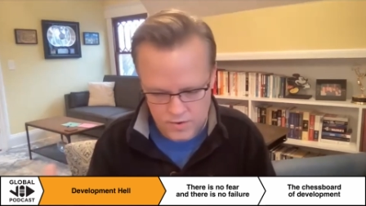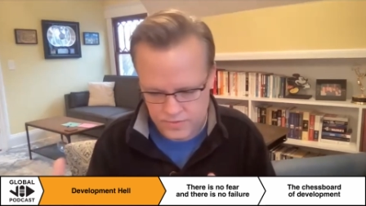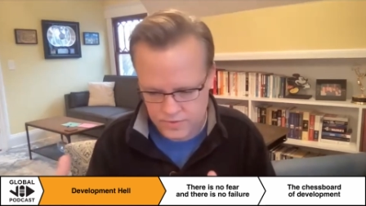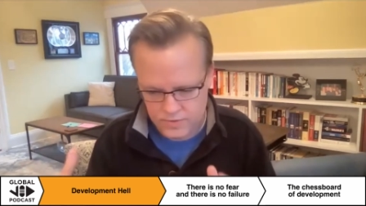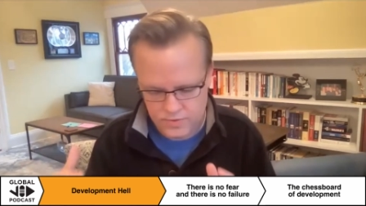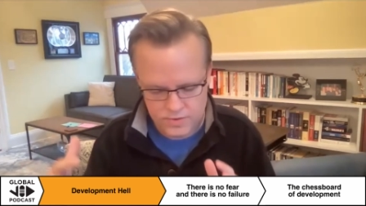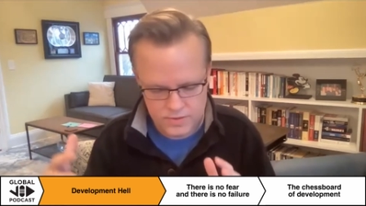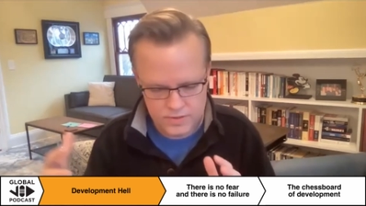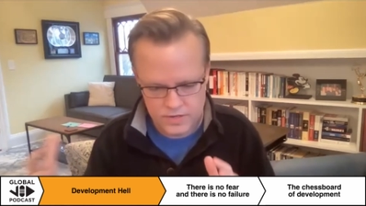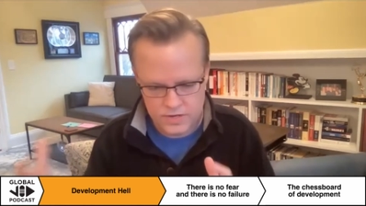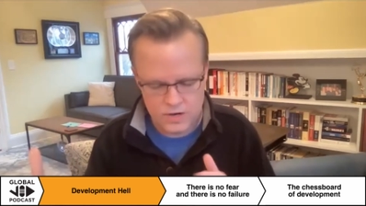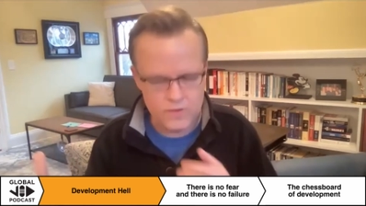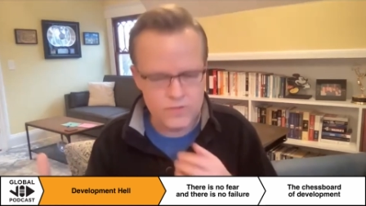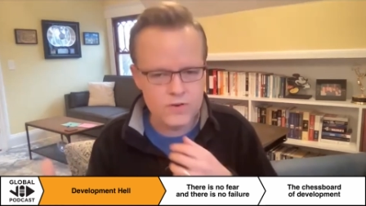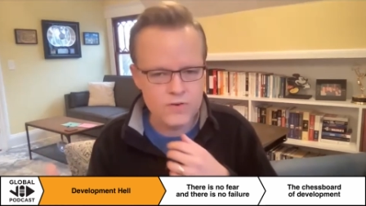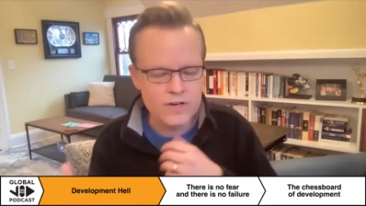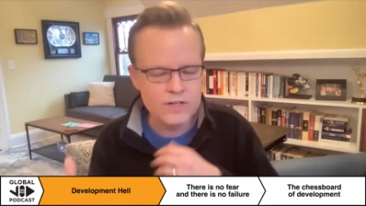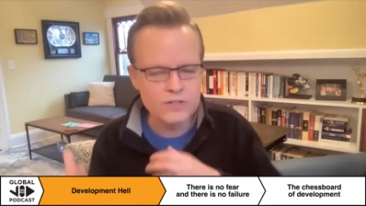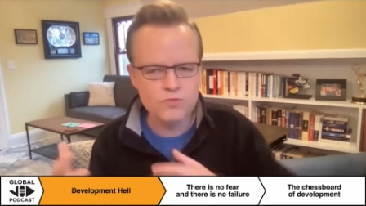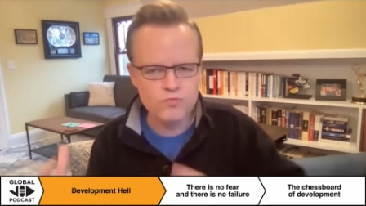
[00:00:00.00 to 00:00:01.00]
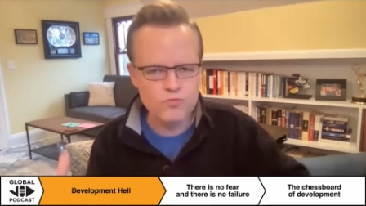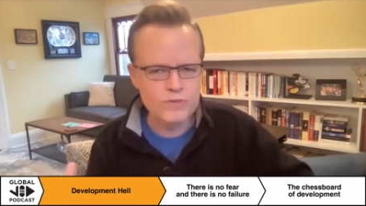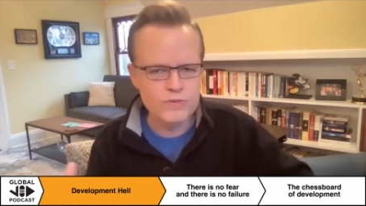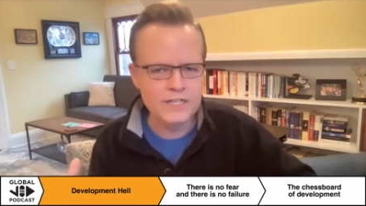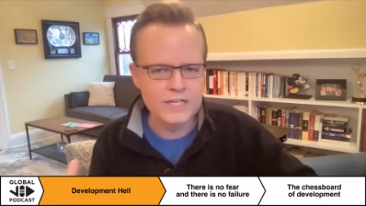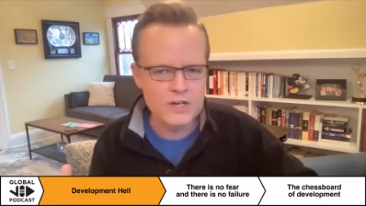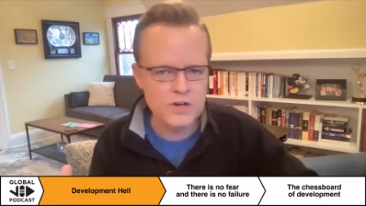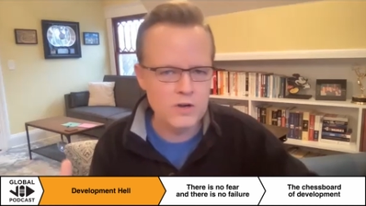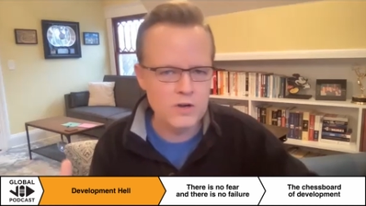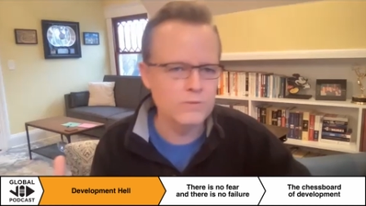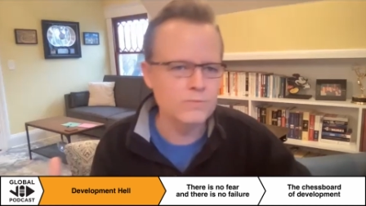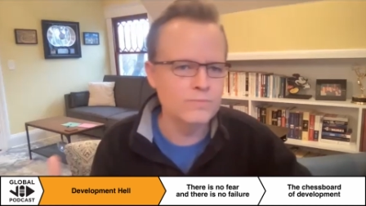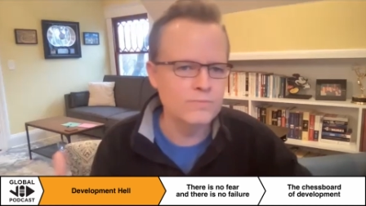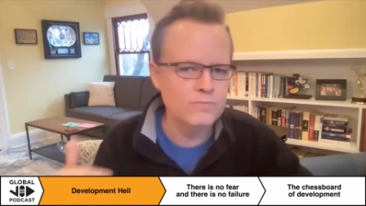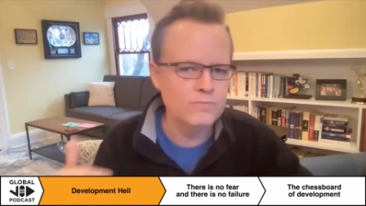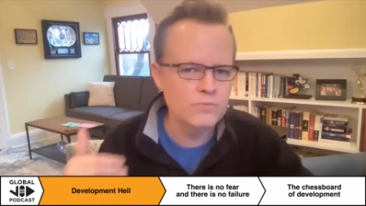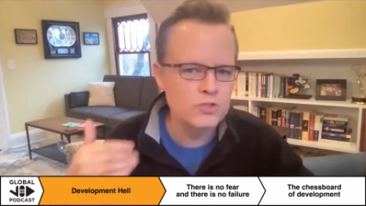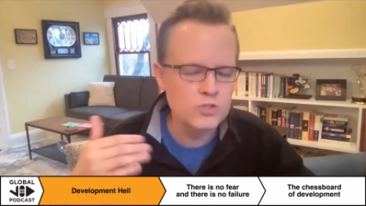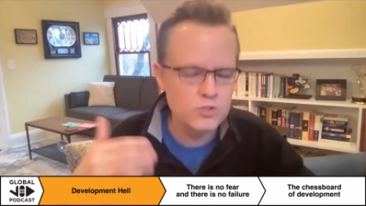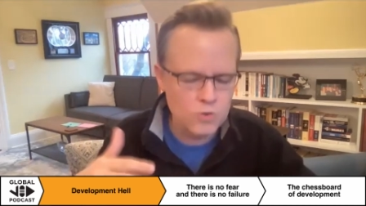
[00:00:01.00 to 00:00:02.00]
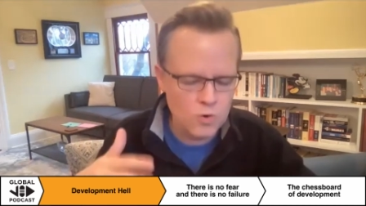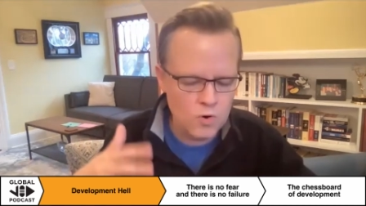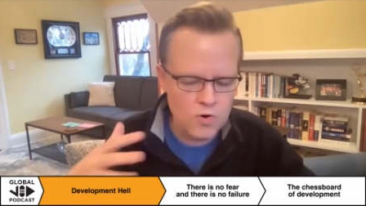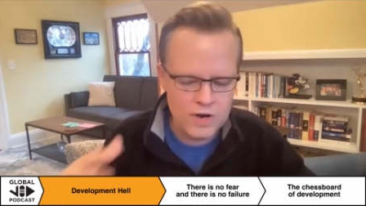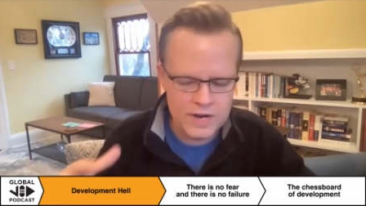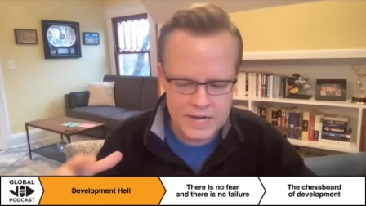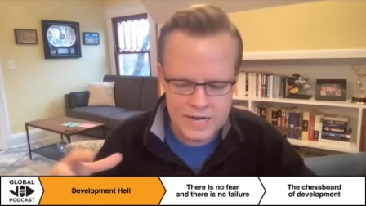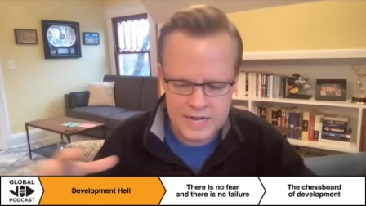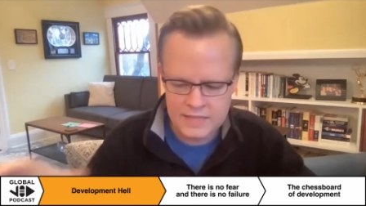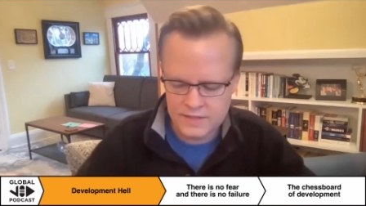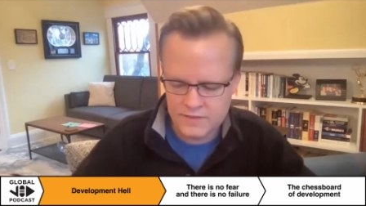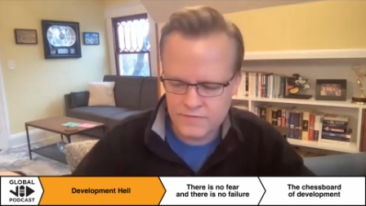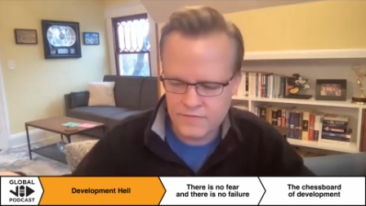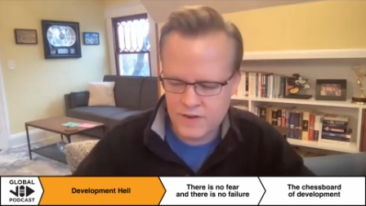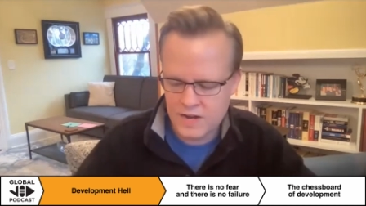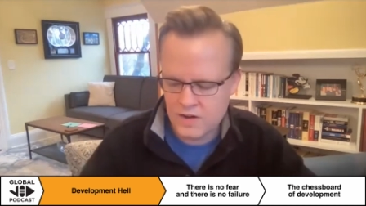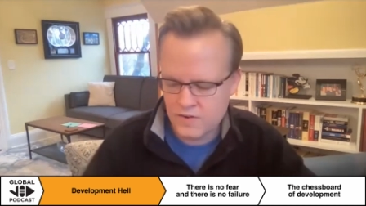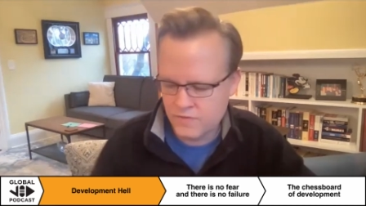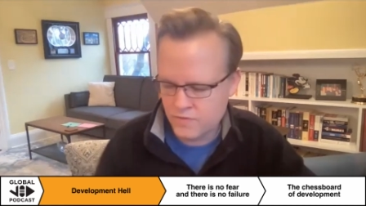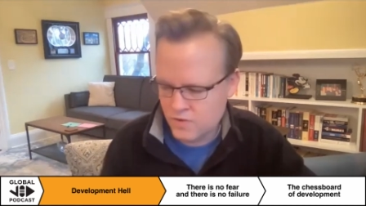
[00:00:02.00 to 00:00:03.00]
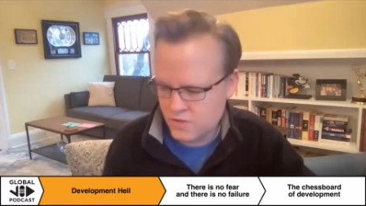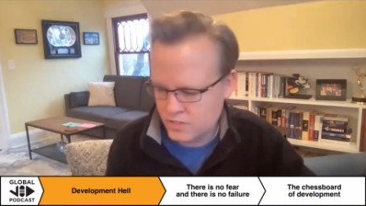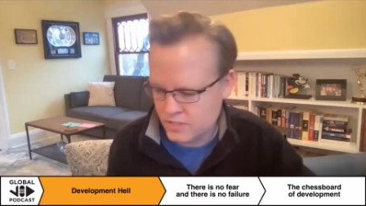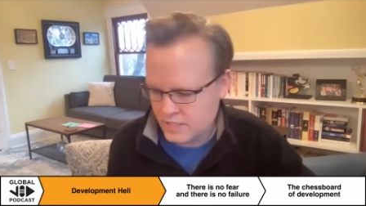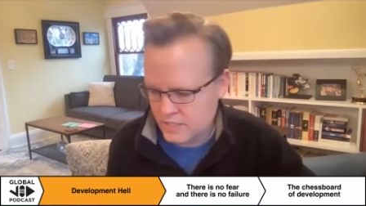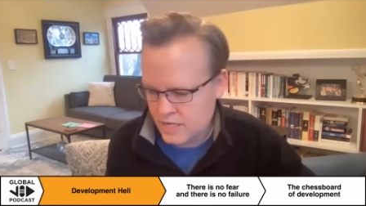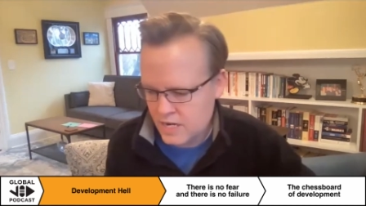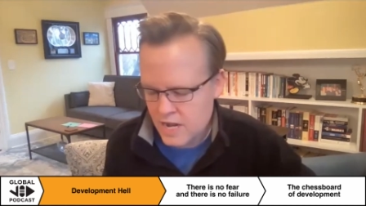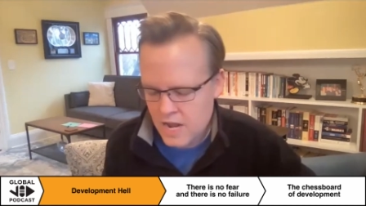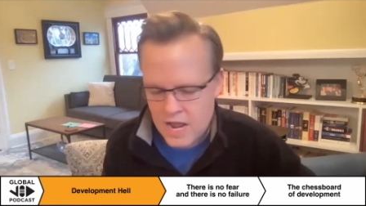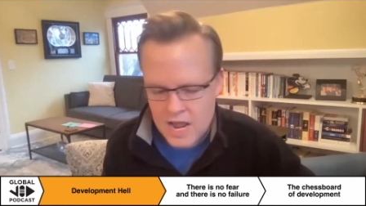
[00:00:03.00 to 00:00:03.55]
There is really no story in the final version.